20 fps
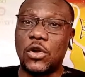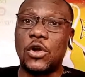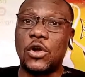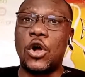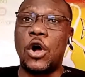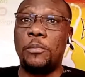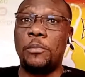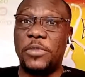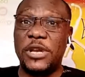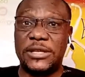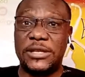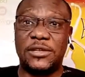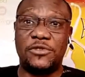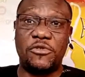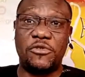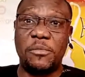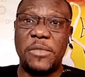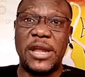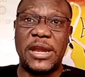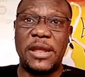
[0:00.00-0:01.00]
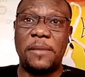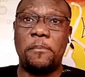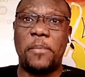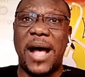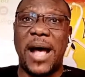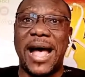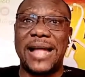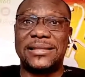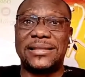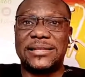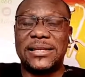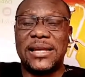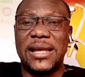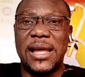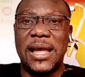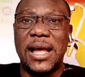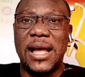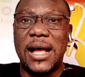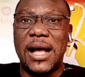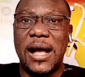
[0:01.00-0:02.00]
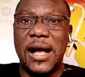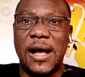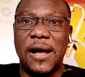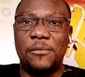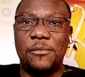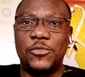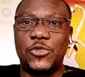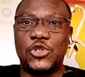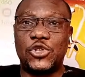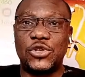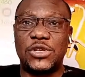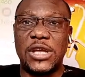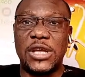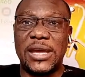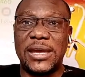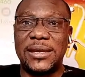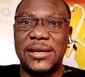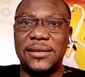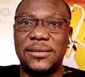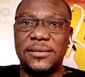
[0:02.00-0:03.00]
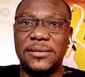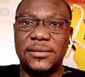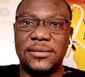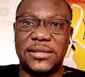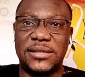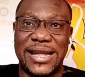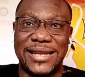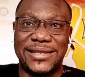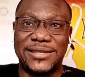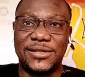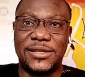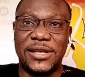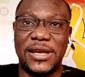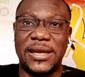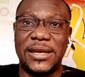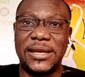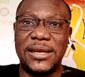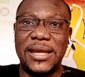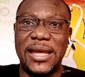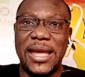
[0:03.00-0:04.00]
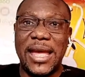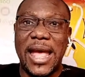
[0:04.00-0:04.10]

complete the remaining part today, Saturday.